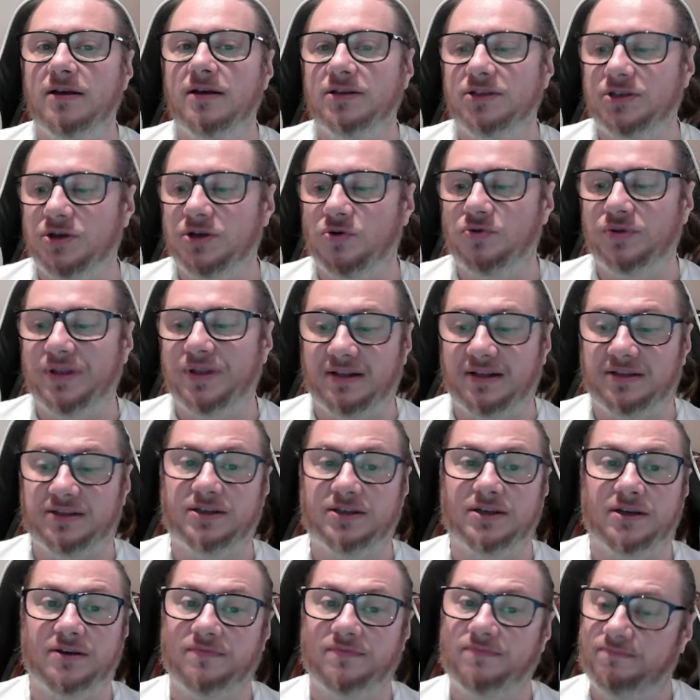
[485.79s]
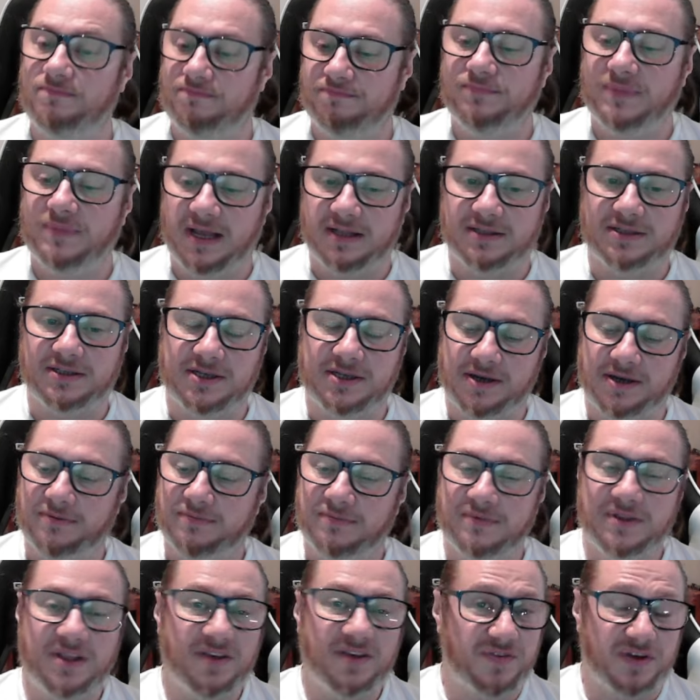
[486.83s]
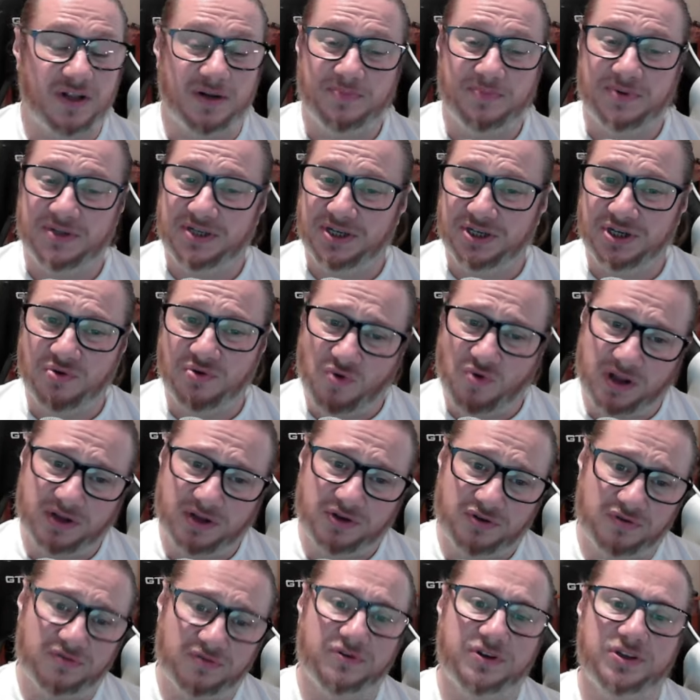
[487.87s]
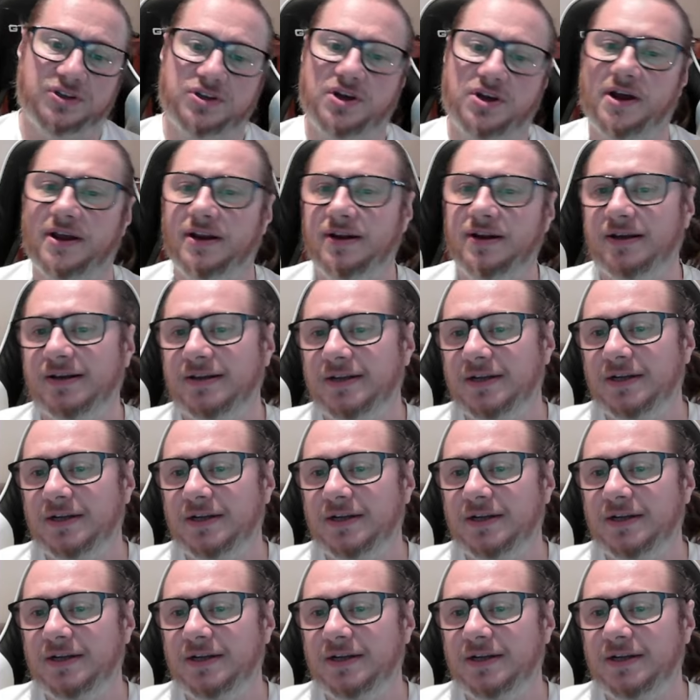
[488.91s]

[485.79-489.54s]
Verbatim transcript: So that's a that's a difficult position Why it should resign.